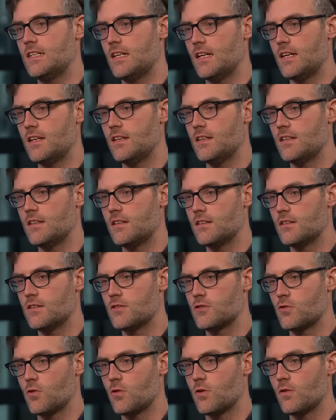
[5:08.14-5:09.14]
in
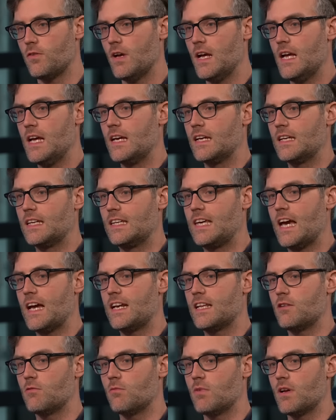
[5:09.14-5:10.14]
sort of
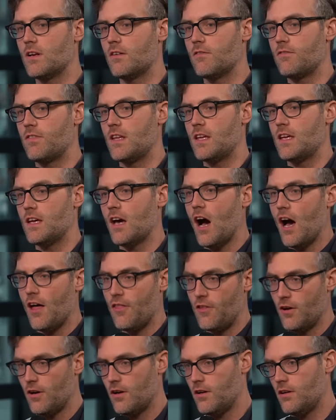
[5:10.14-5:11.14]
getting rid of the
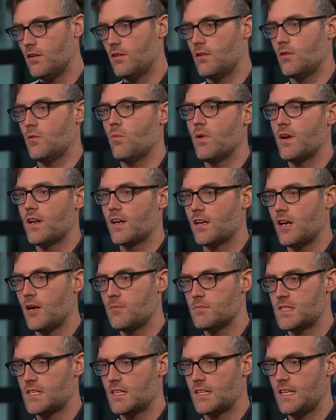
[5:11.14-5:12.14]
other when it
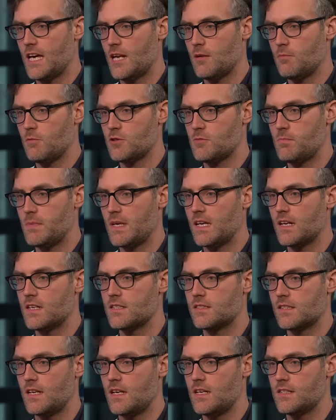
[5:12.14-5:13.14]
comes to cannibals
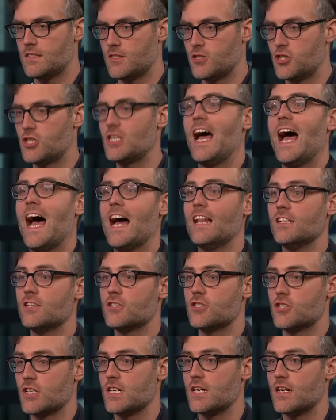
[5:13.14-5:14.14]
because it's a
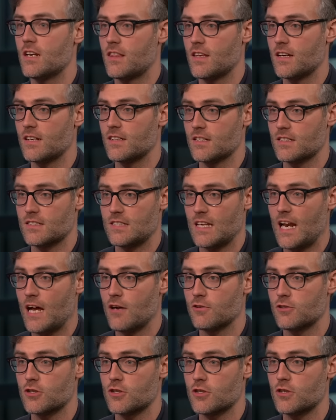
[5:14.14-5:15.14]
challenging thing to set
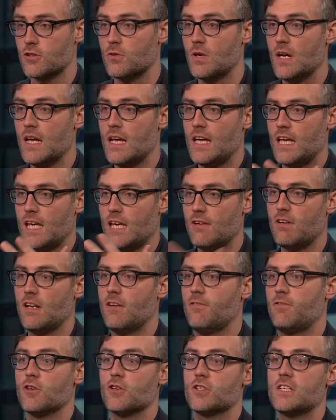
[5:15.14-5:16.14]
out to do, even
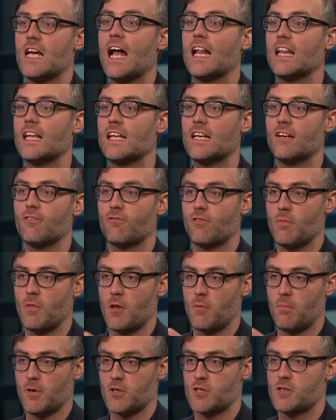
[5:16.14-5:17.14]
if you're telling it from the
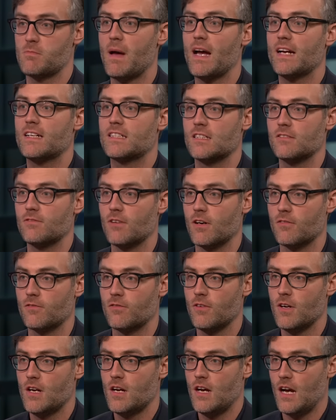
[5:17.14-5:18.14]
perspective of
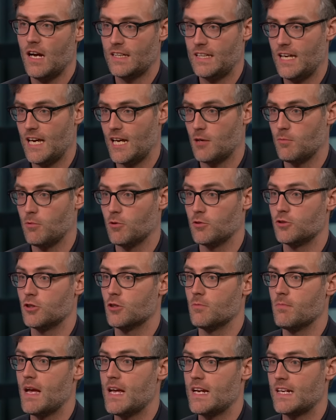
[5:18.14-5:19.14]
a cannibal. Your
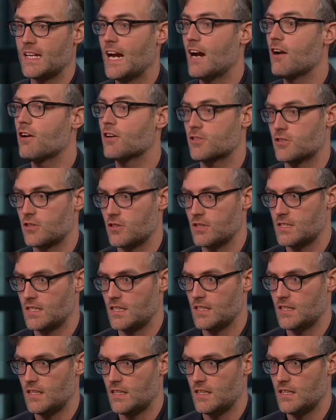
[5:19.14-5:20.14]
main character is
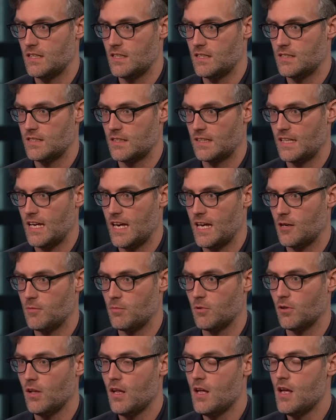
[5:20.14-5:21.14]
a is a
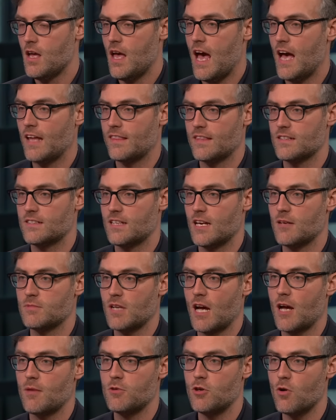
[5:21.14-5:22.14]
cannibal. At the same
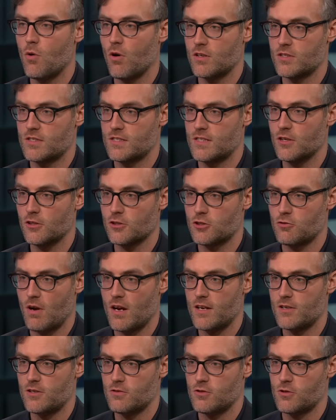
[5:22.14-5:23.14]
time, you are still
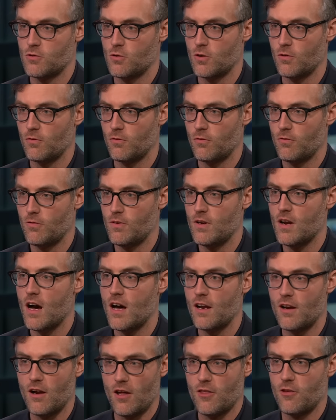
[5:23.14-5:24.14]
trying to sort of
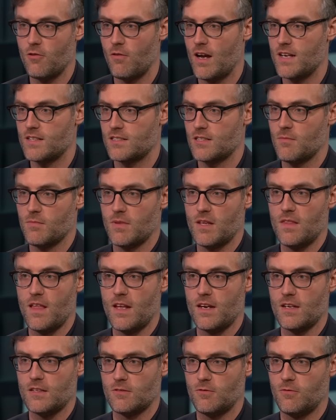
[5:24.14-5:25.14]
non-otherize something
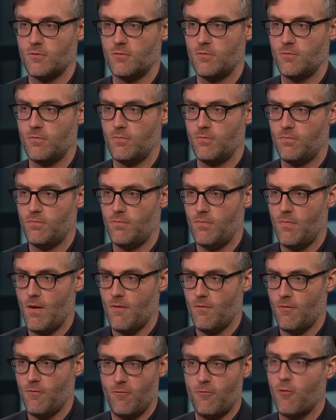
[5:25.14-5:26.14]
that is
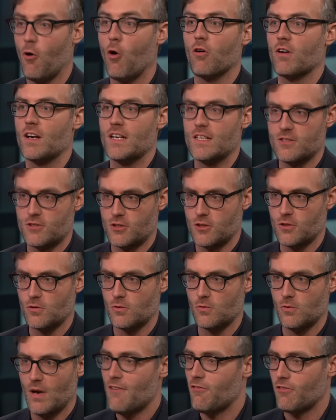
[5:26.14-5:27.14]
foreign
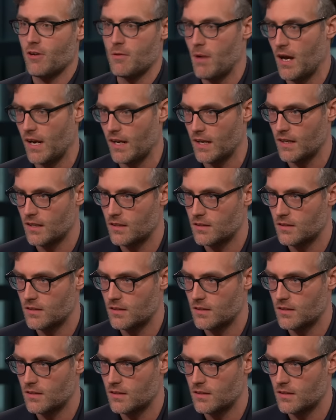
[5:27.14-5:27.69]
to everybody.